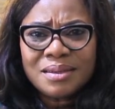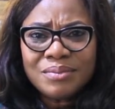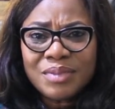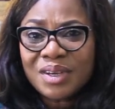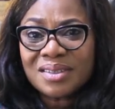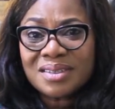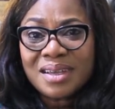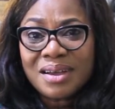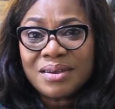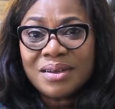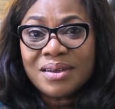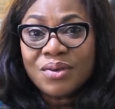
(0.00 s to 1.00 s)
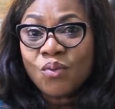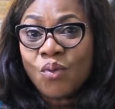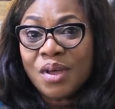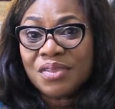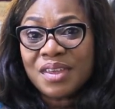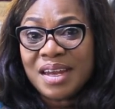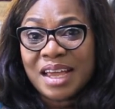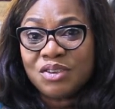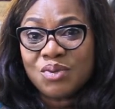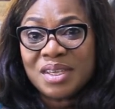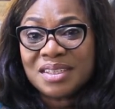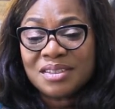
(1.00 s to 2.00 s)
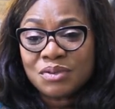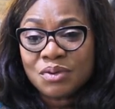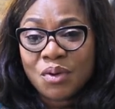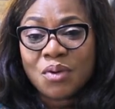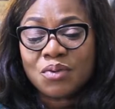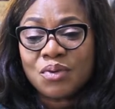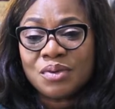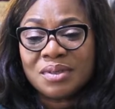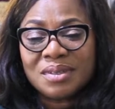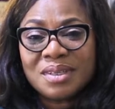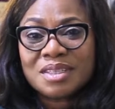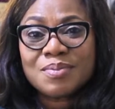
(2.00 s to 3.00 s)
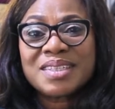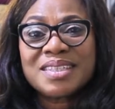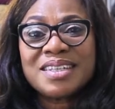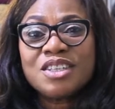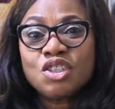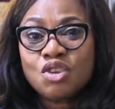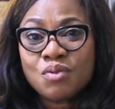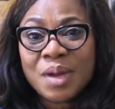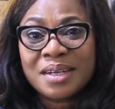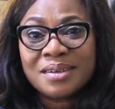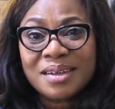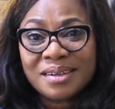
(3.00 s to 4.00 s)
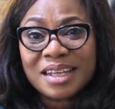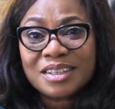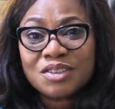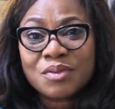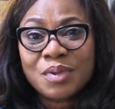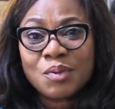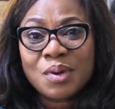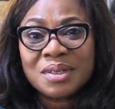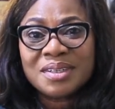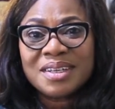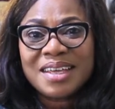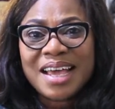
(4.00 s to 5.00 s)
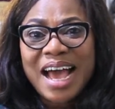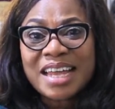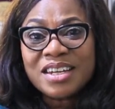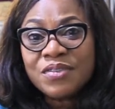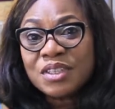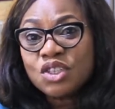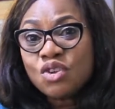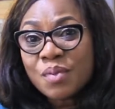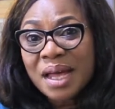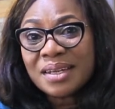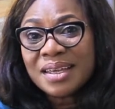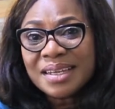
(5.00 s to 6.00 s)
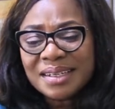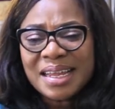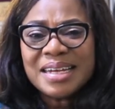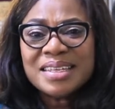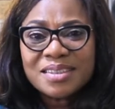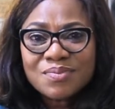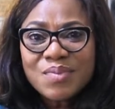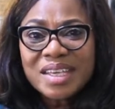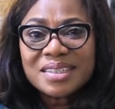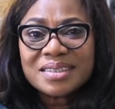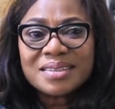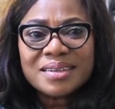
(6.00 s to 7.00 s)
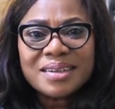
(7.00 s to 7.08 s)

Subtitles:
Because one thing I do is, you conclude, this person is human. That's number one. And if he's human, then it means